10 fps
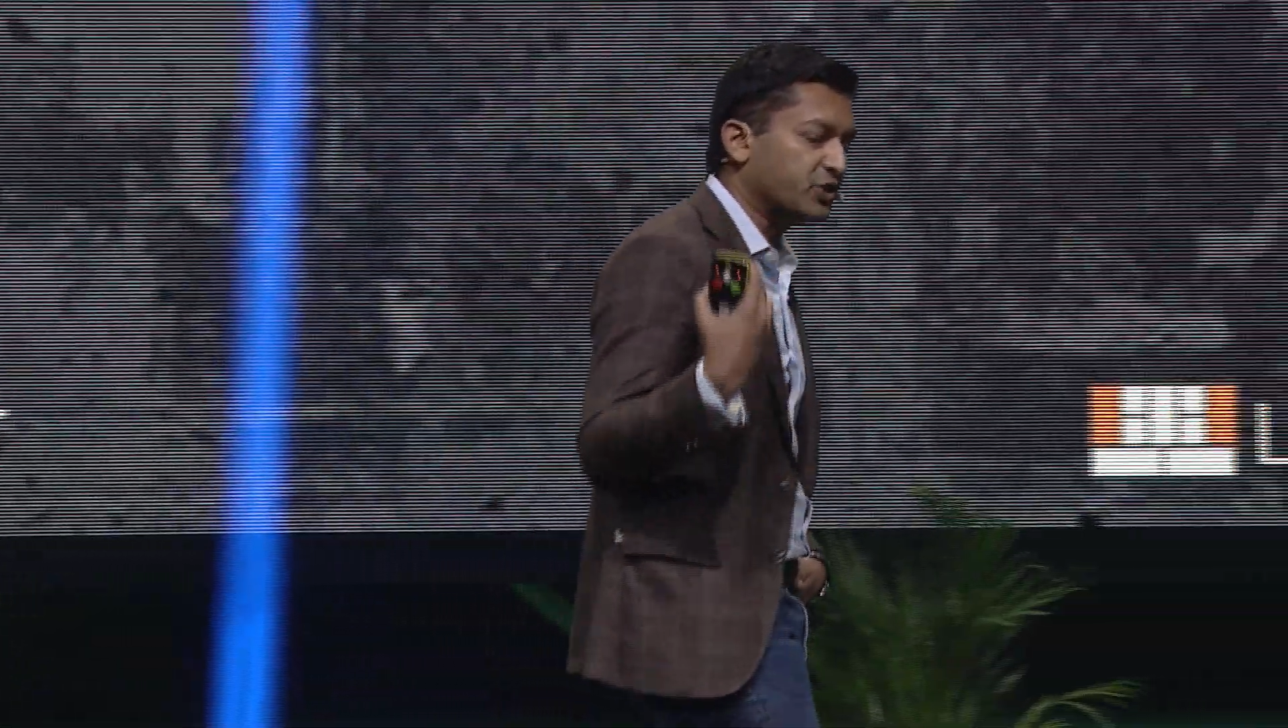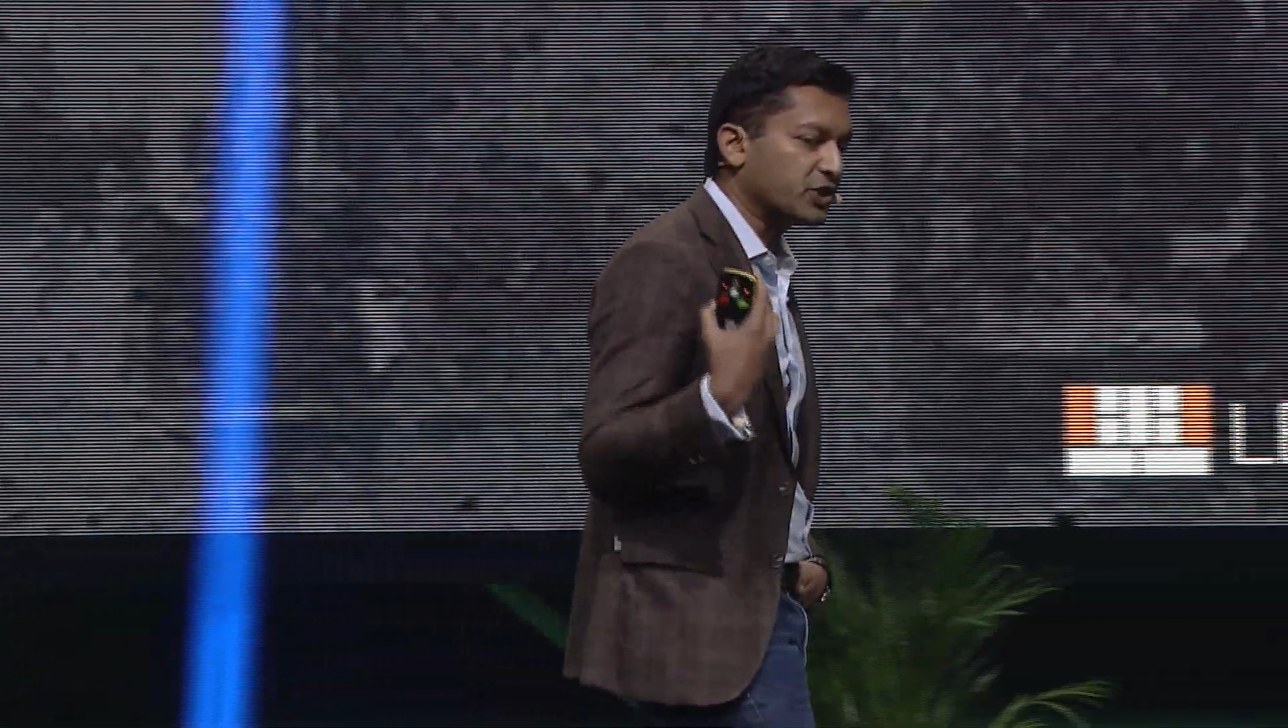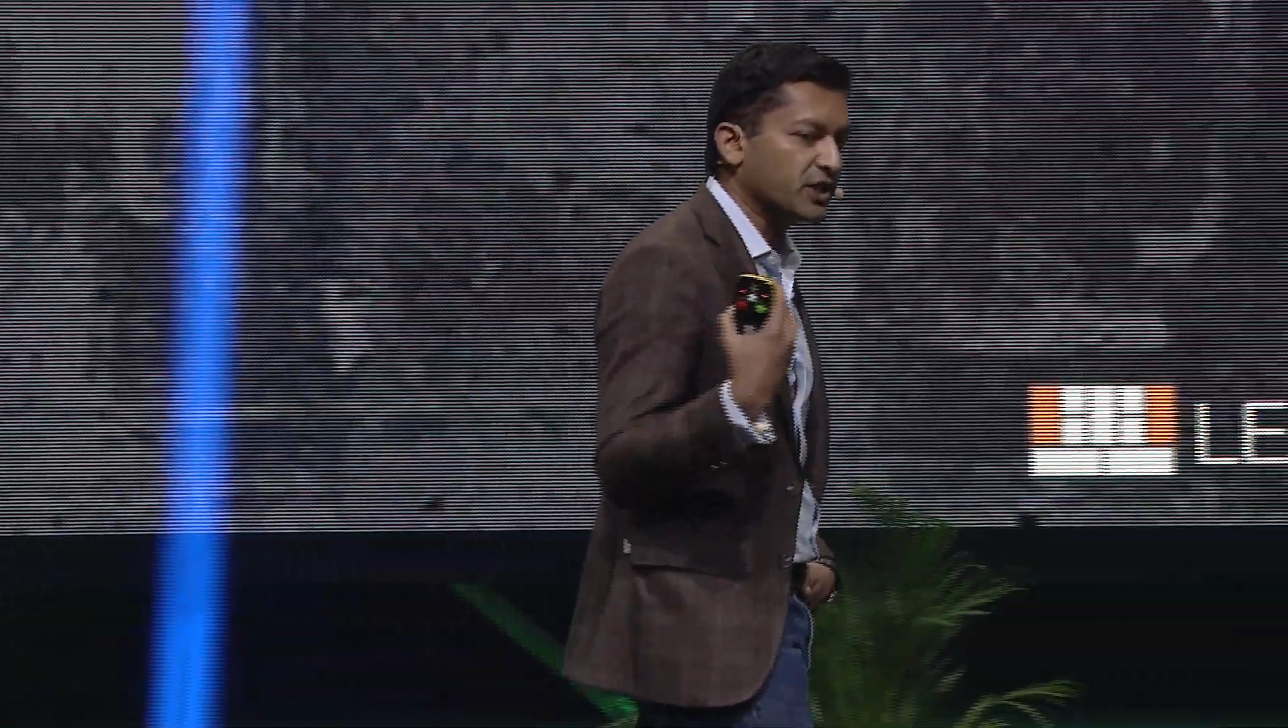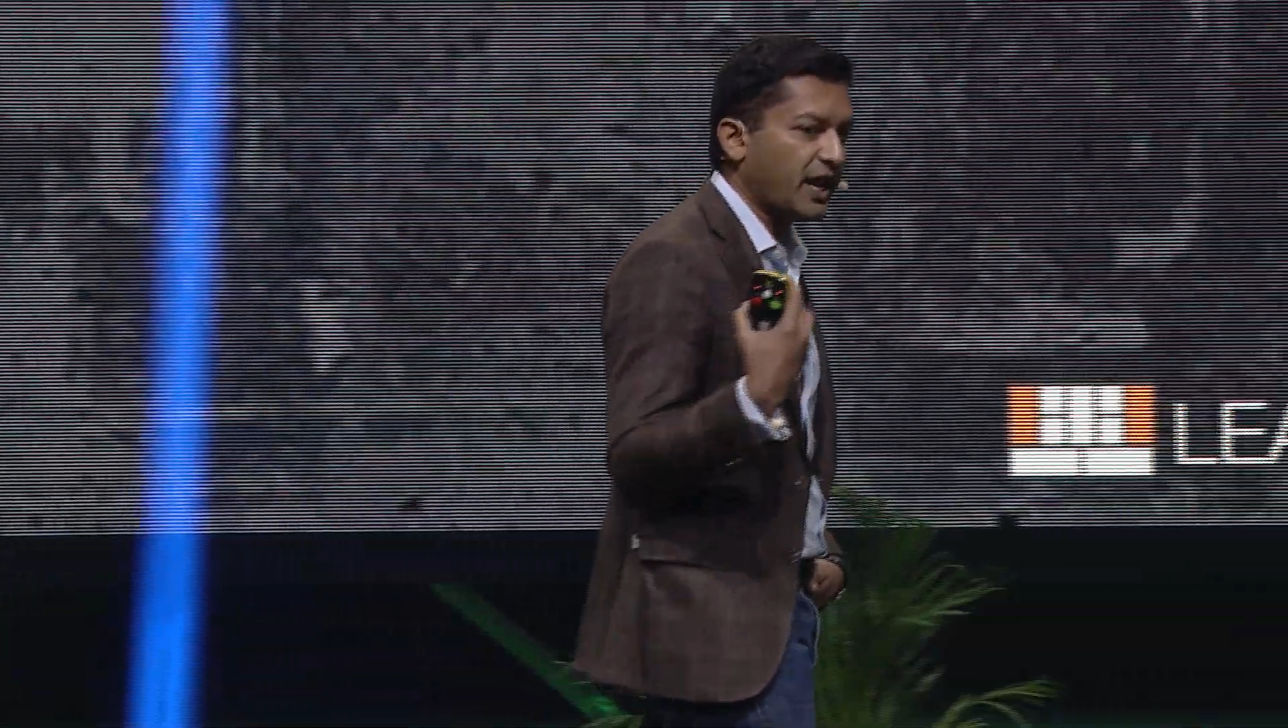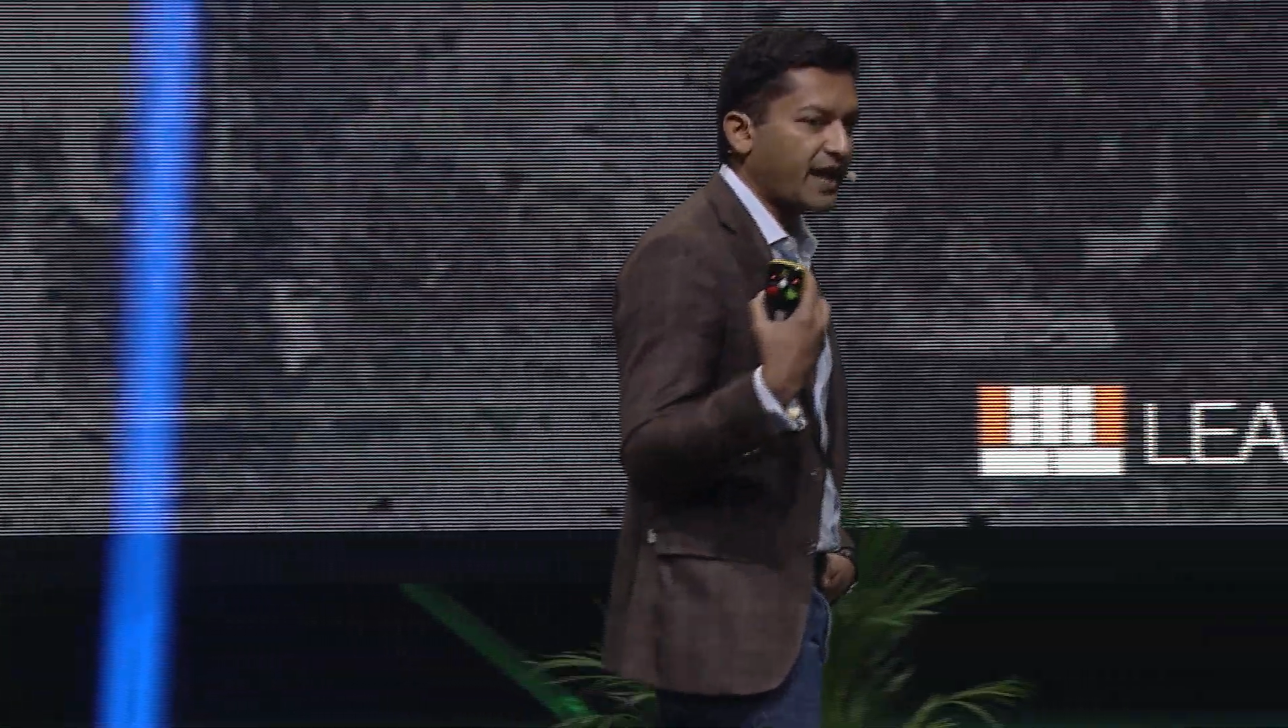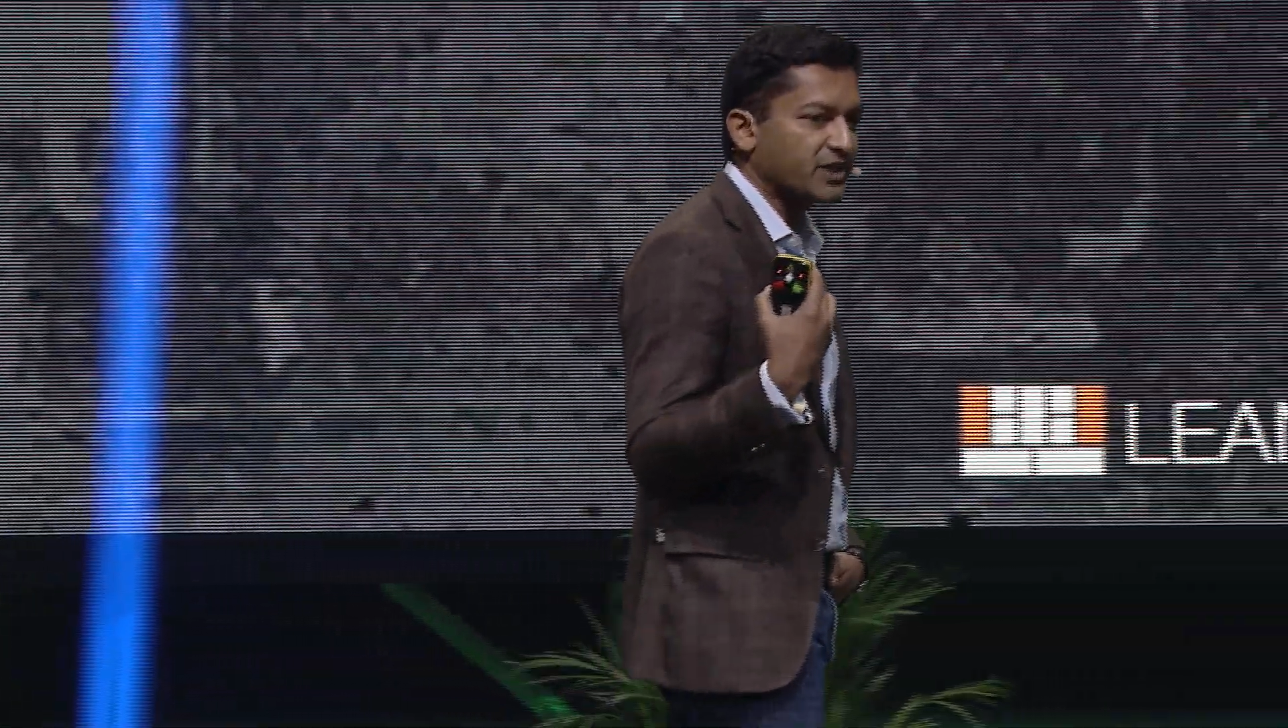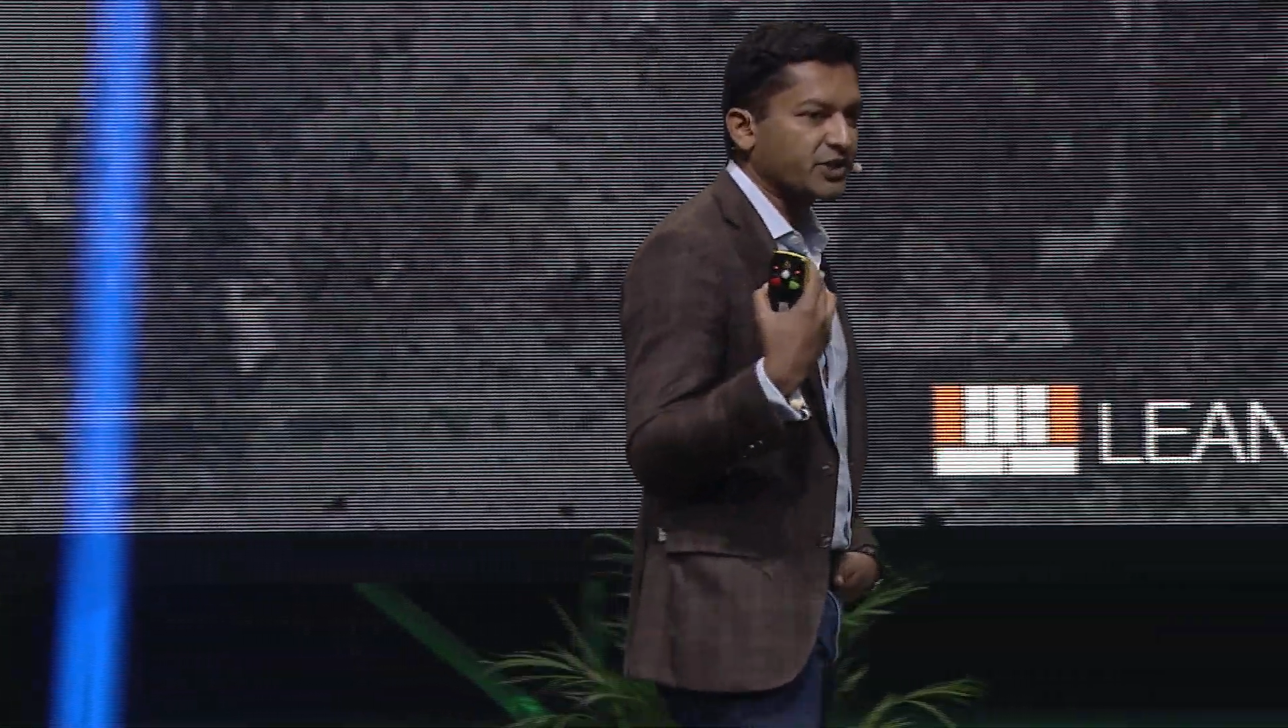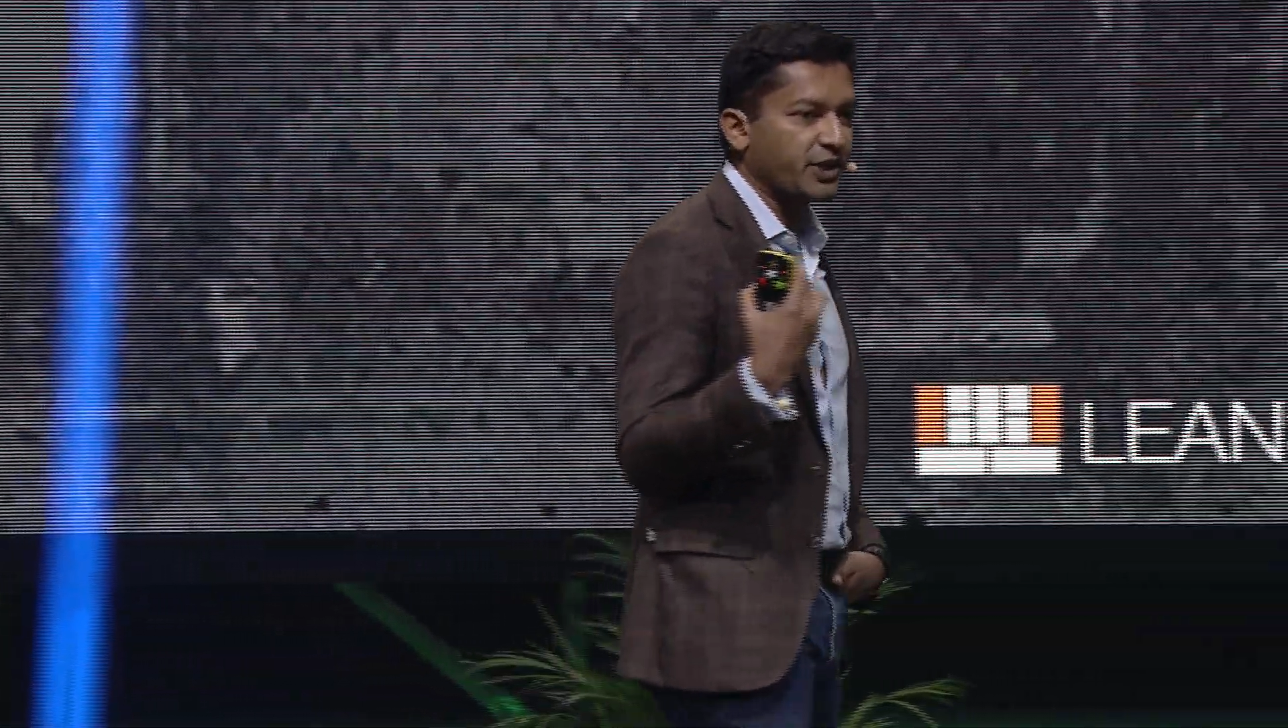just last